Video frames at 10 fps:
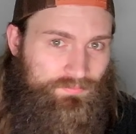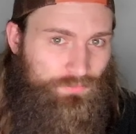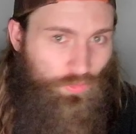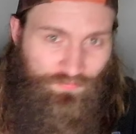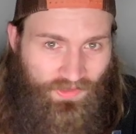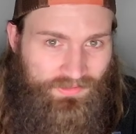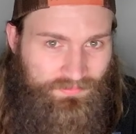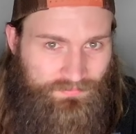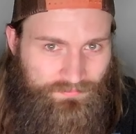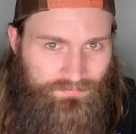don't fight.
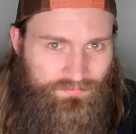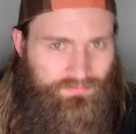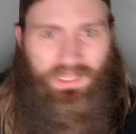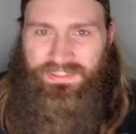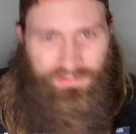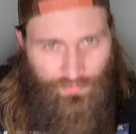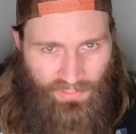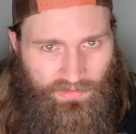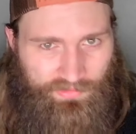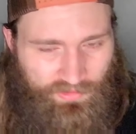That's the
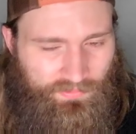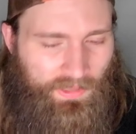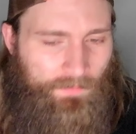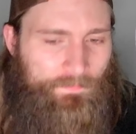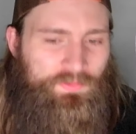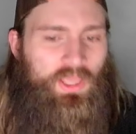reality on that.